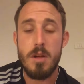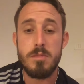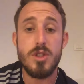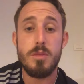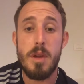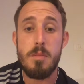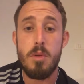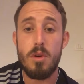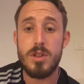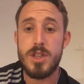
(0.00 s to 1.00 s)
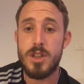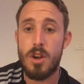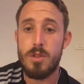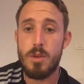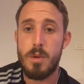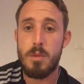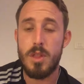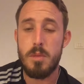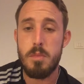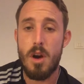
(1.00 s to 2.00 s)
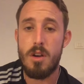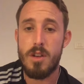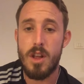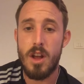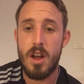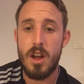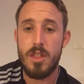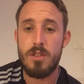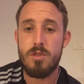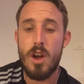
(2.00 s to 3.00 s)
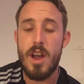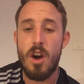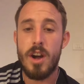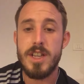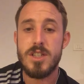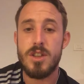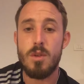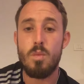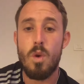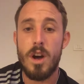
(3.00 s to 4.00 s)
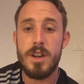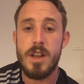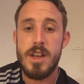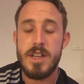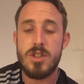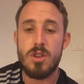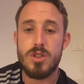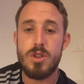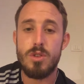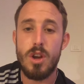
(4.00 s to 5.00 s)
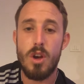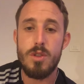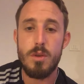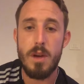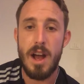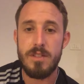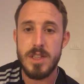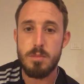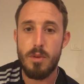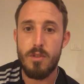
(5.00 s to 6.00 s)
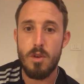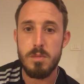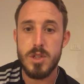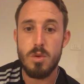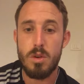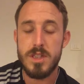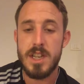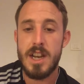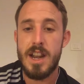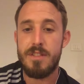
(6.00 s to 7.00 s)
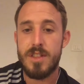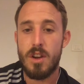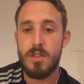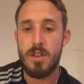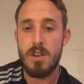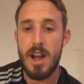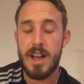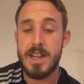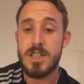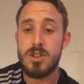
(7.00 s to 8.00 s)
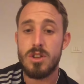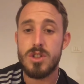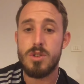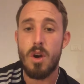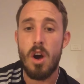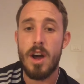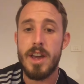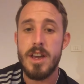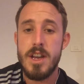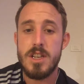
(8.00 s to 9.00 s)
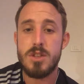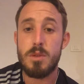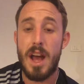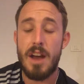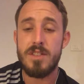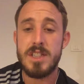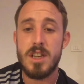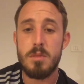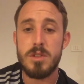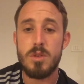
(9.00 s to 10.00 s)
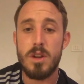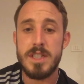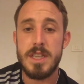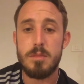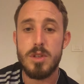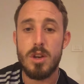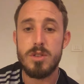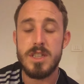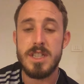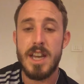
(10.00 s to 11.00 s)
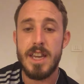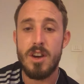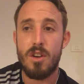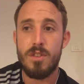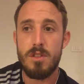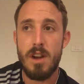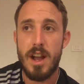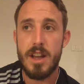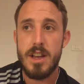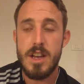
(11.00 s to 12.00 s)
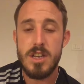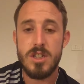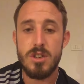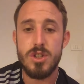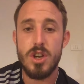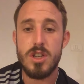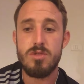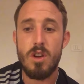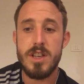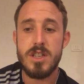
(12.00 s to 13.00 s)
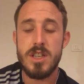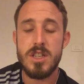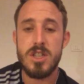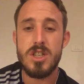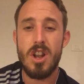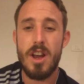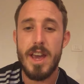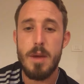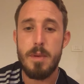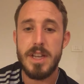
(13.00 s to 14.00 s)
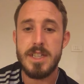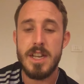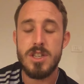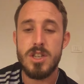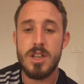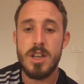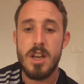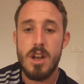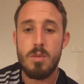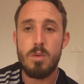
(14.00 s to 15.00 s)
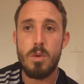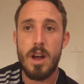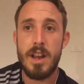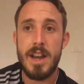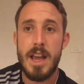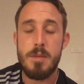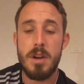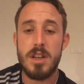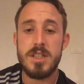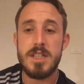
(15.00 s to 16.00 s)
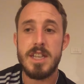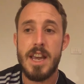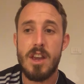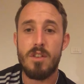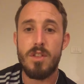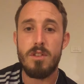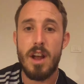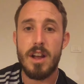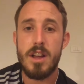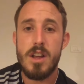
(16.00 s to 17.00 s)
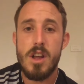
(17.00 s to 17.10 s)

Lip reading: Should be important to note that we want the bar at the right height so that one, it's not too low that we're having to perform a squat to lift it off the rack, and it's not too high so we're having to come onto our tiptoes to take it off the rack. So just right, so there's slight hip extension will enable us to take it off the rack.